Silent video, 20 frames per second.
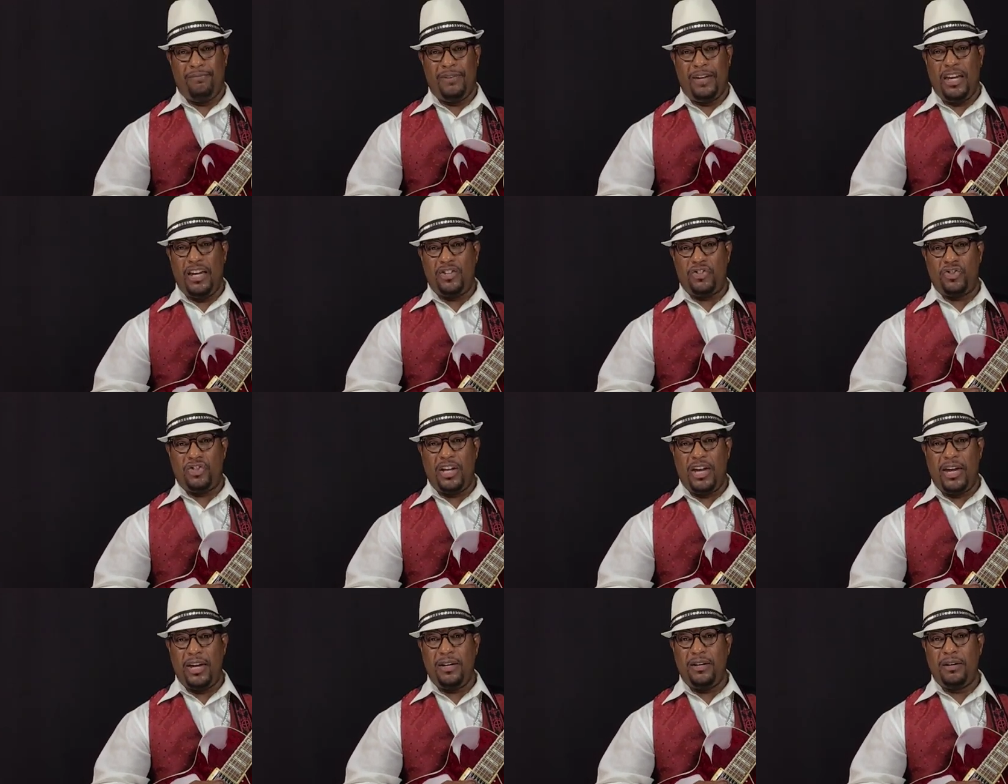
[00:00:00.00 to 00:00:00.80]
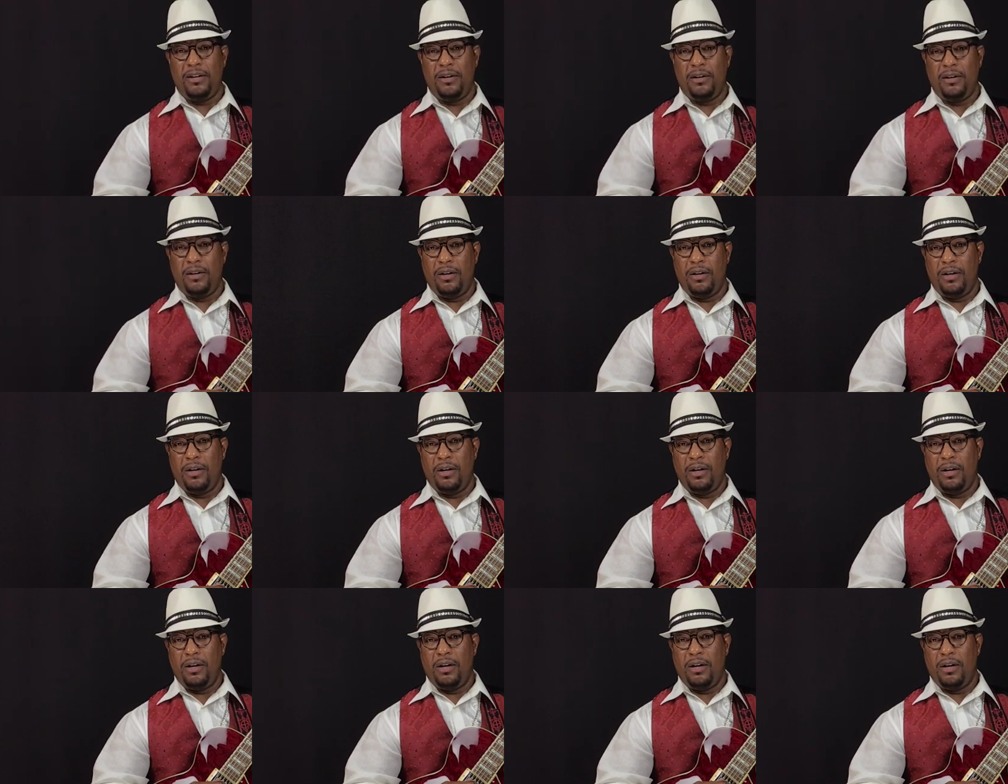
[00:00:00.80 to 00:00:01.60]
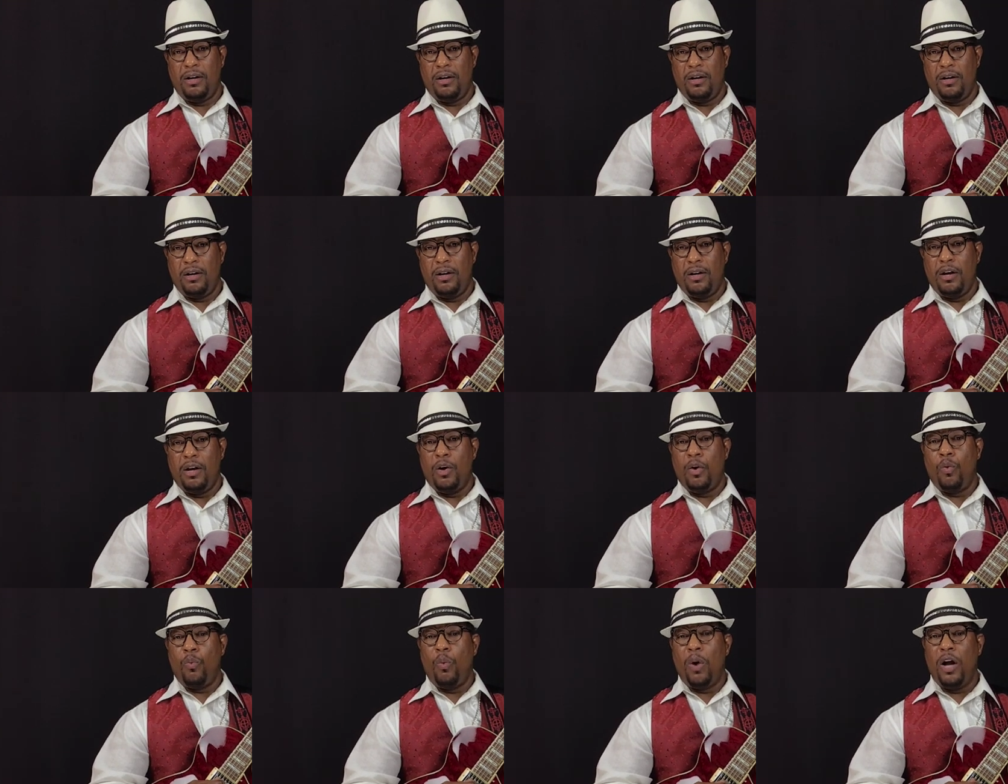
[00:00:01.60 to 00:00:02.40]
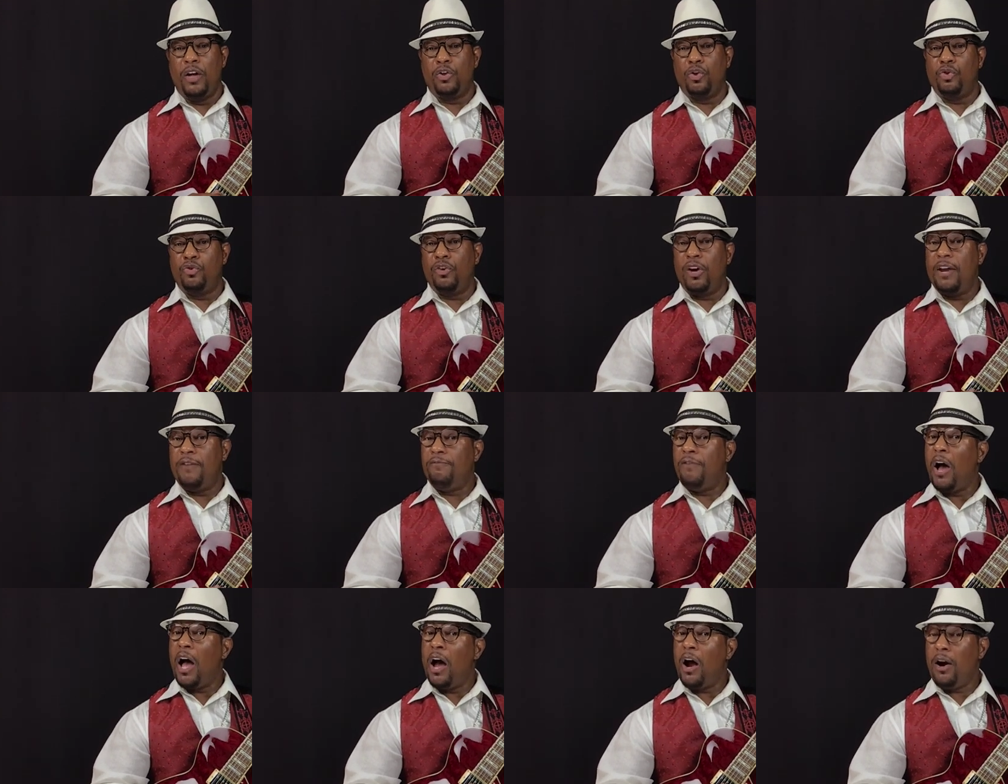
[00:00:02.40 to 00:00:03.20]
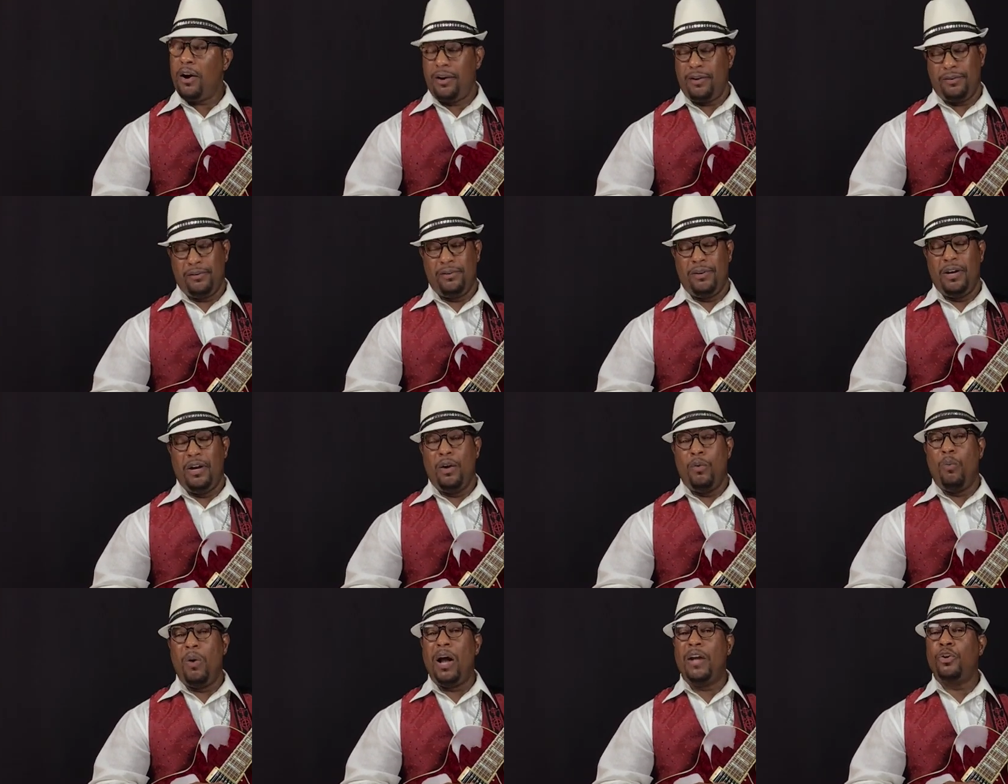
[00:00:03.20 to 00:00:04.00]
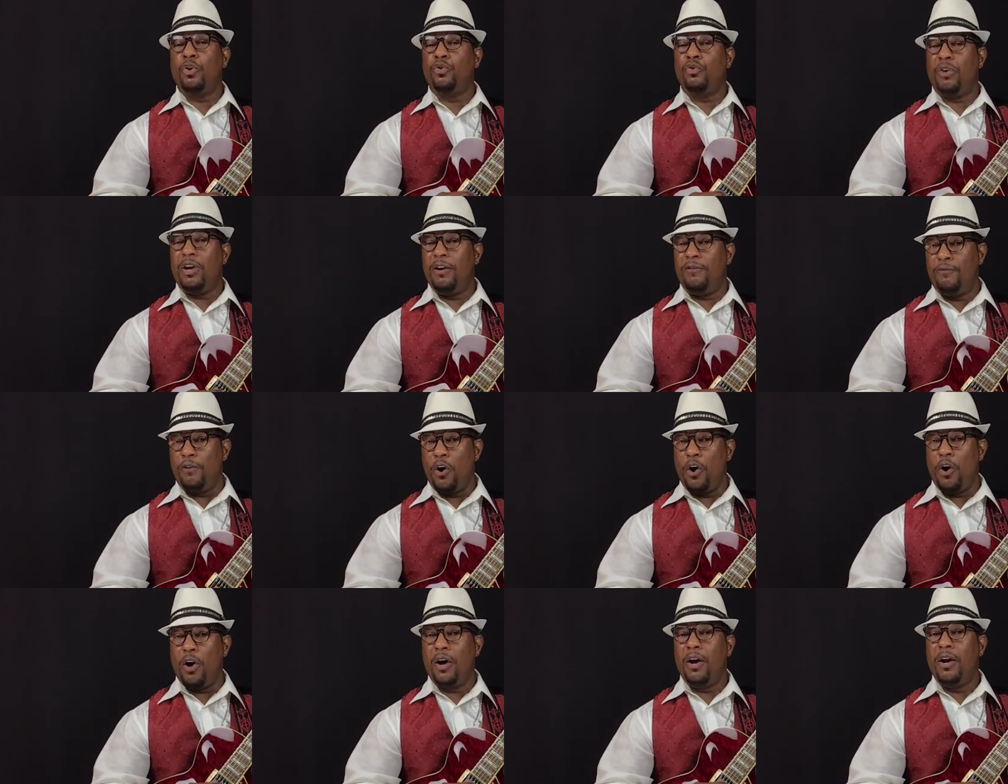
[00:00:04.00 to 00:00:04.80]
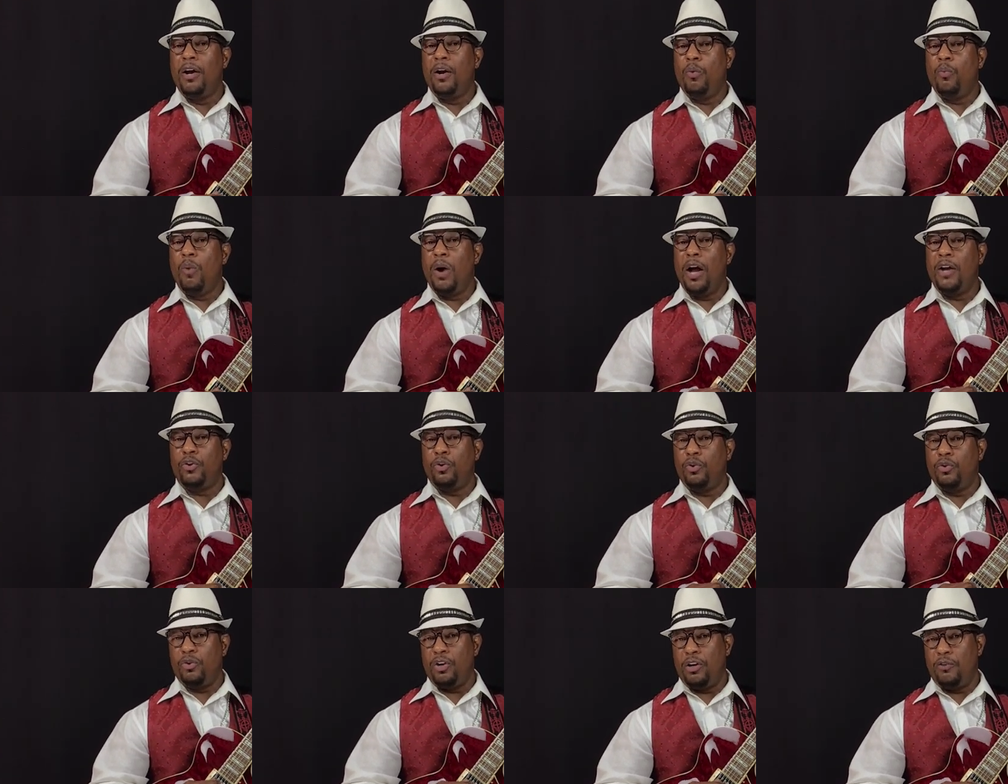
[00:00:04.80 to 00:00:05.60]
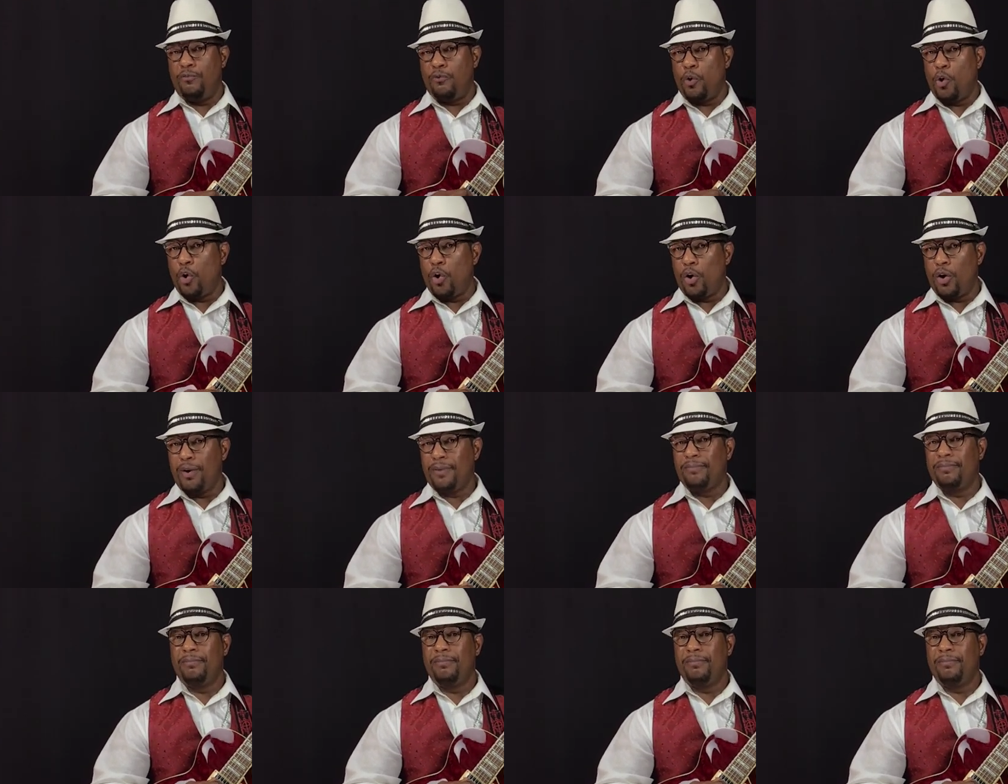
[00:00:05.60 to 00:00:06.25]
Extend. 1, 2, 3, 4. 1, 2, 3, 4. 1, 2, 3, 4.